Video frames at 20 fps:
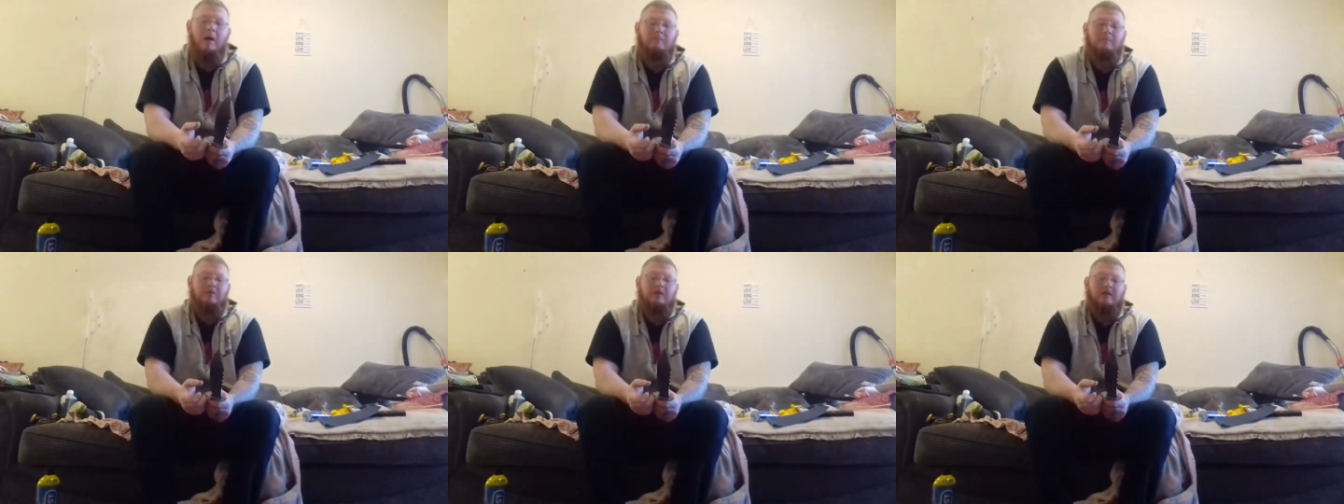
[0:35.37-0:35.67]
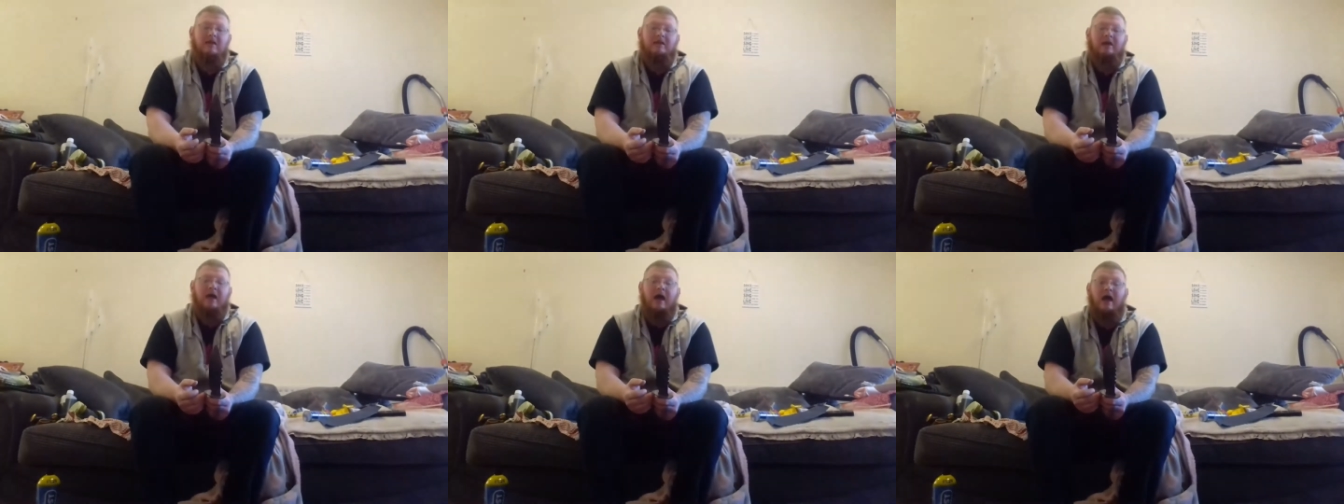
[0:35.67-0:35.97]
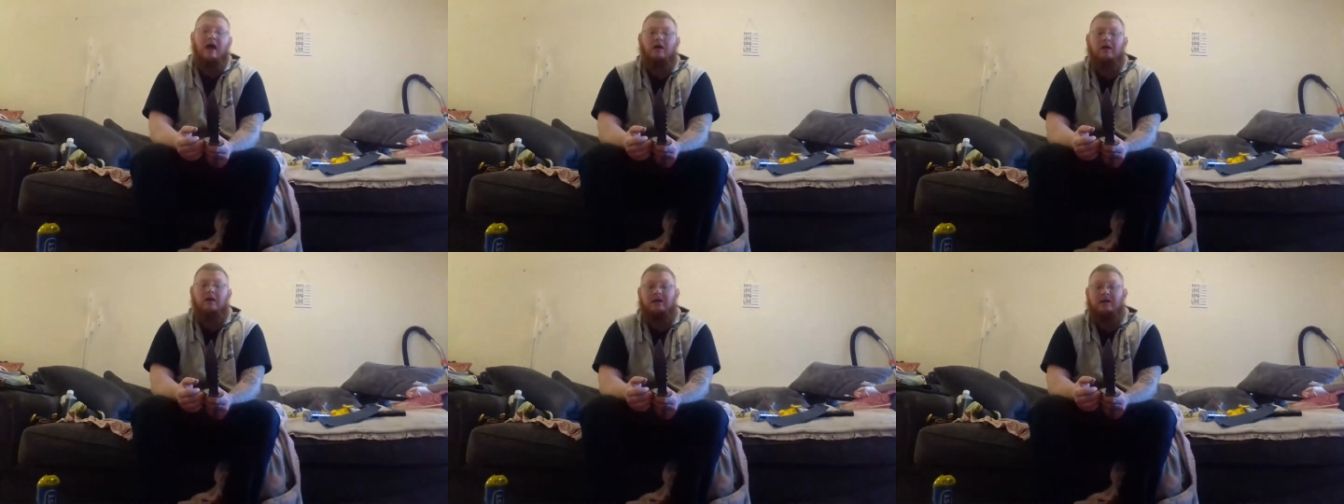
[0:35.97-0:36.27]

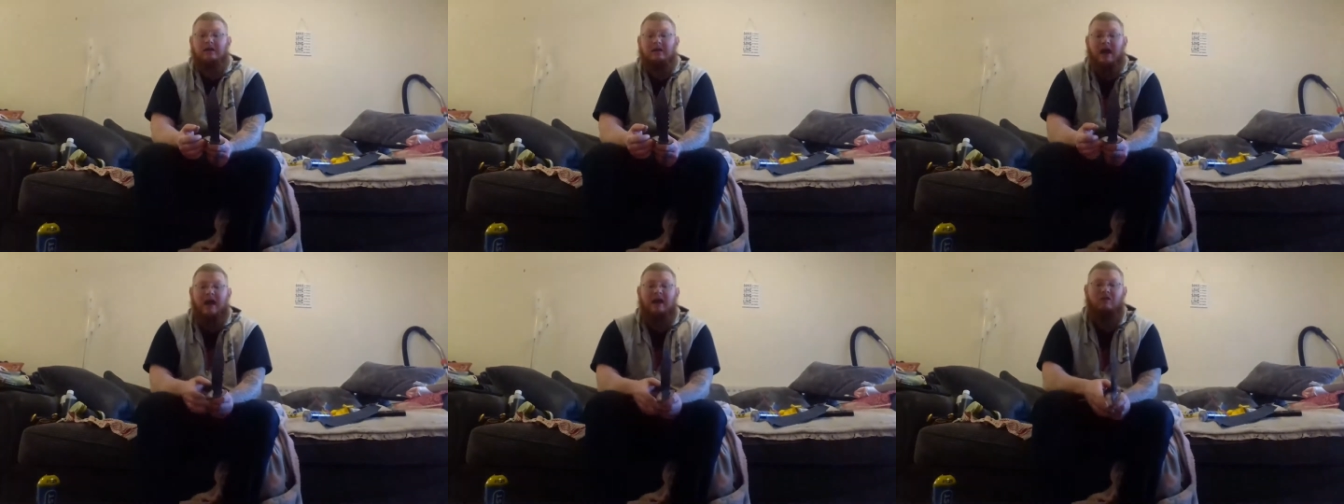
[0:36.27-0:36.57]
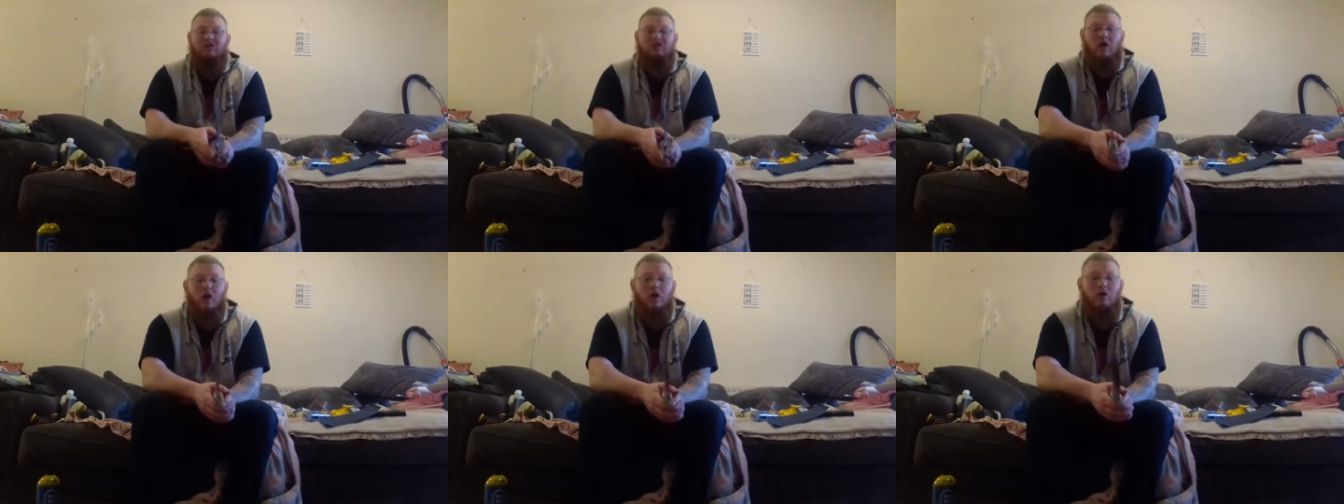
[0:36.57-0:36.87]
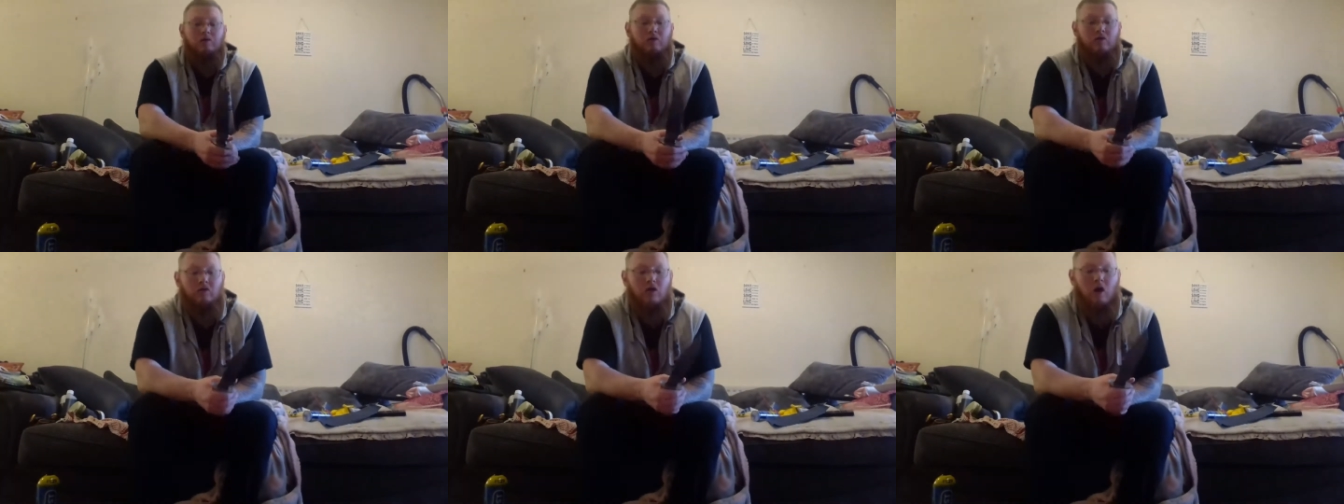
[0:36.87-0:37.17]
can actually
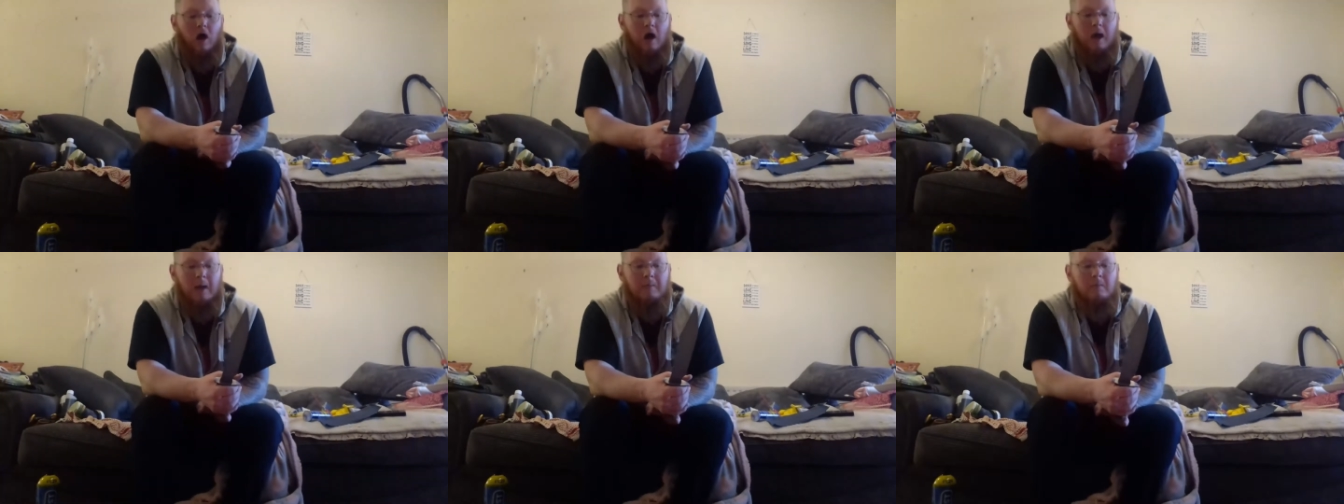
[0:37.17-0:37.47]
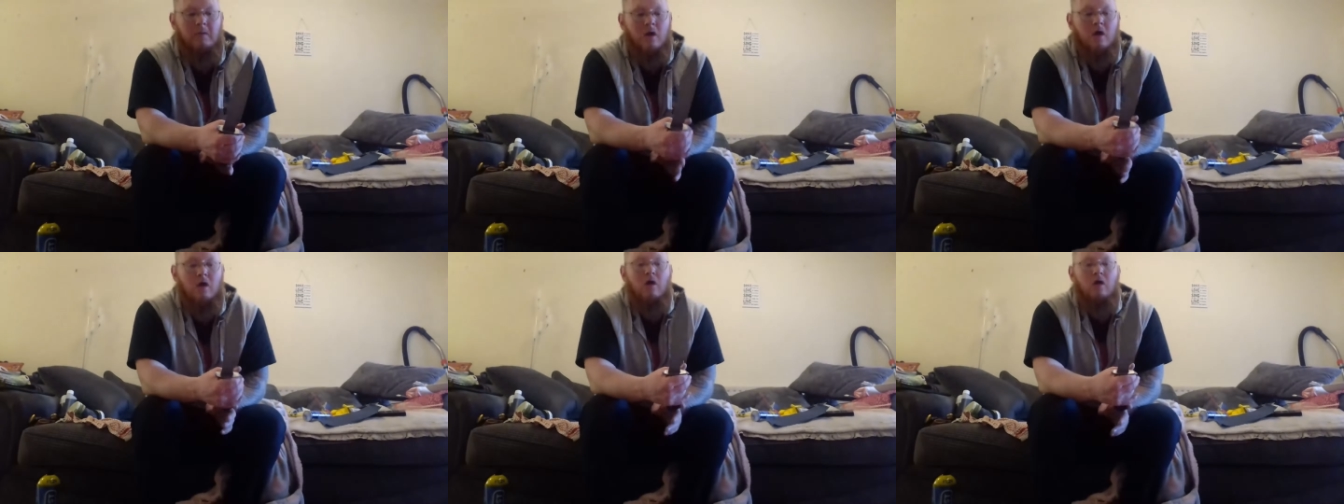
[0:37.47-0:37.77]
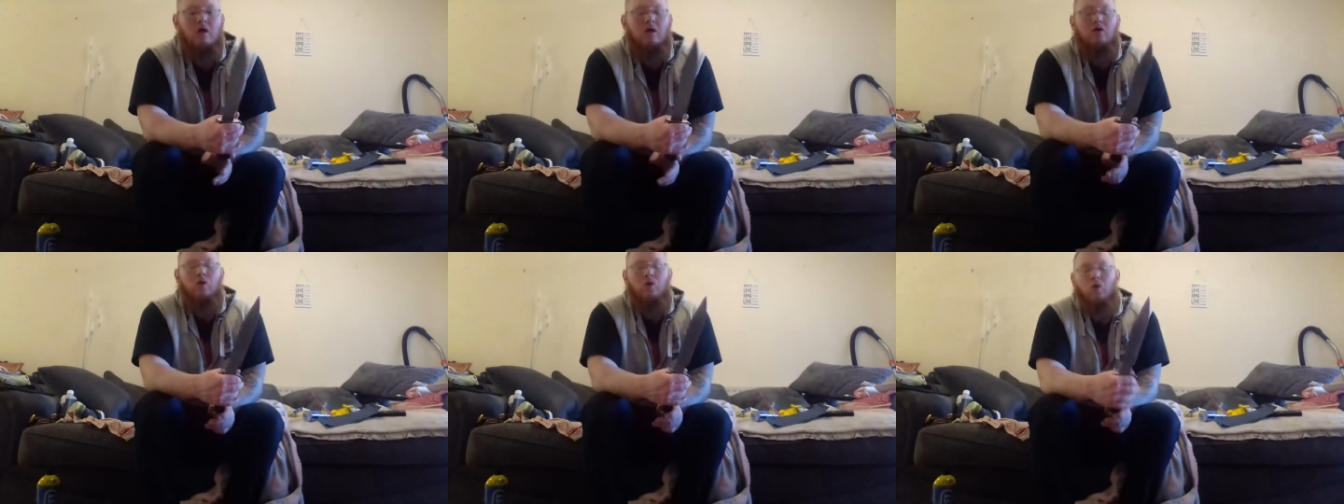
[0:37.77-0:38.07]
over time
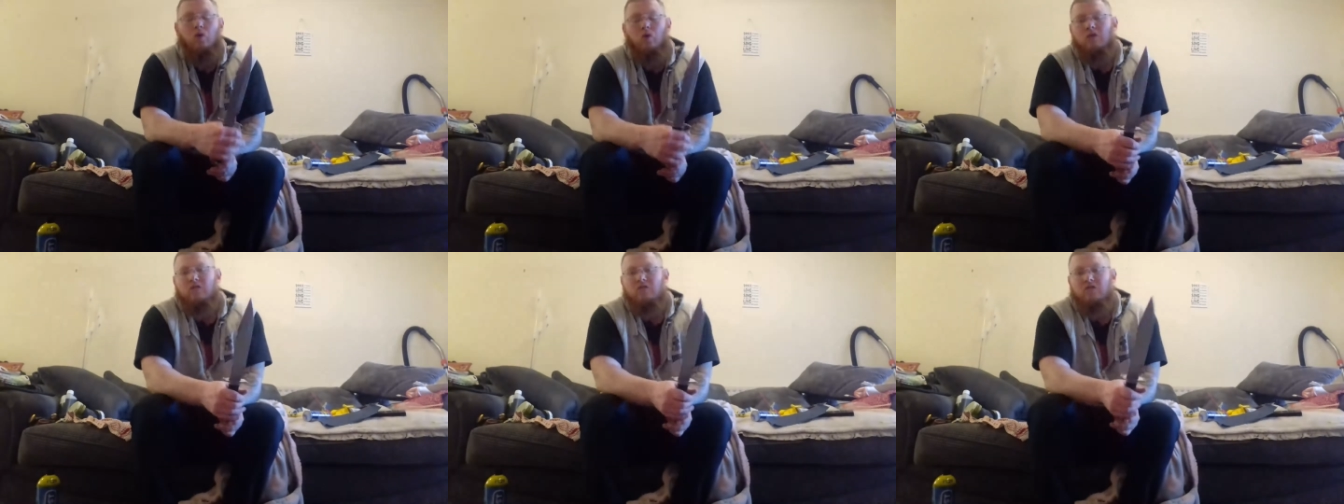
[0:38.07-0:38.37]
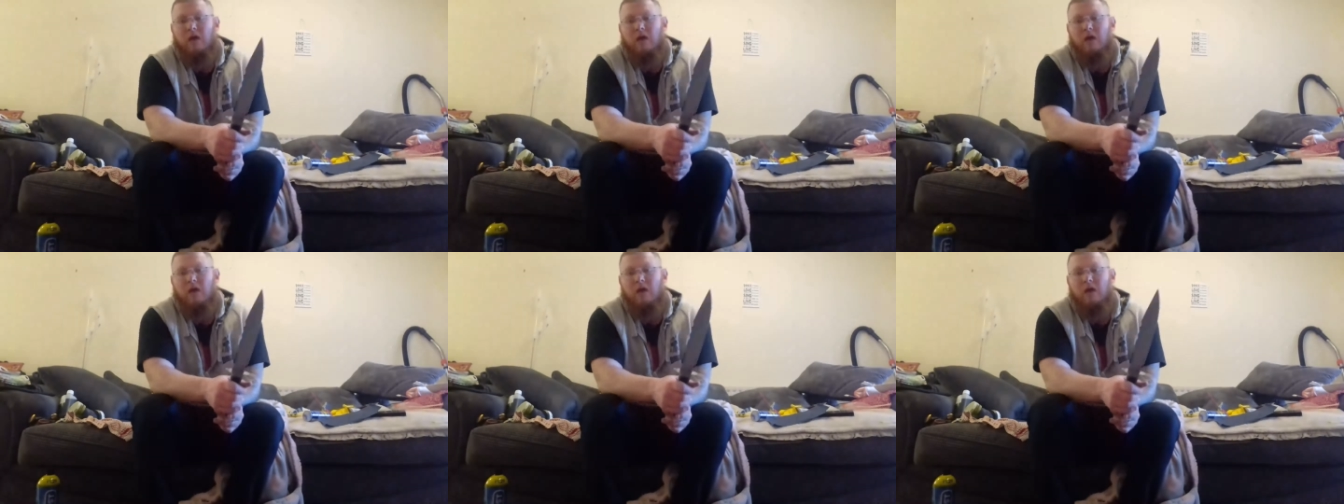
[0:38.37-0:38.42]
cause